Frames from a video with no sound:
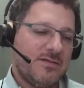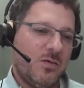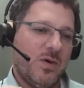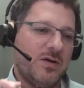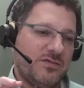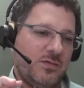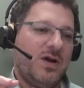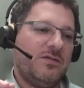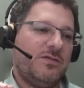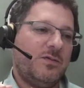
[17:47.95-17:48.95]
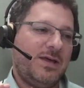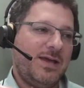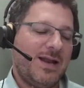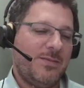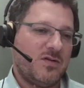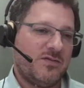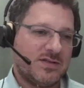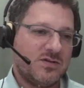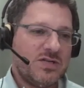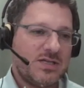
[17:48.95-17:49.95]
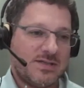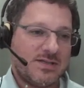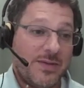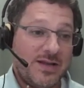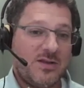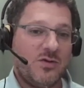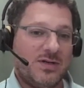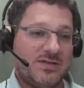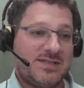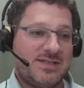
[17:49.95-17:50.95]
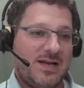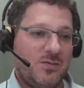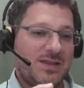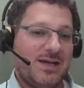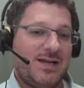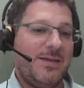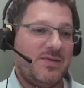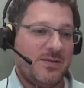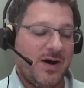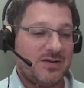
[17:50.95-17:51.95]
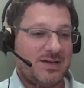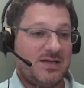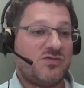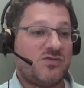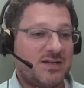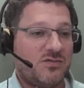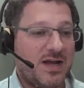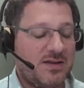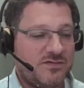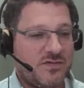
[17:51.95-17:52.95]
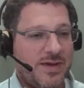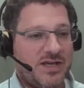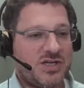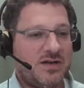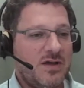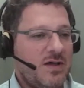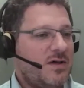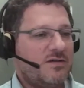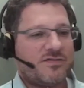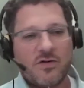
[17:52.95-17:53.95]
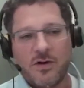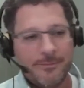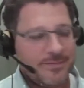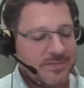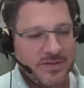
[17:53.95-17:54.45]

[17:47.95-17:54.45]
So one of key elements of our solution is our ability to understand what the claim is about and extract the right information from,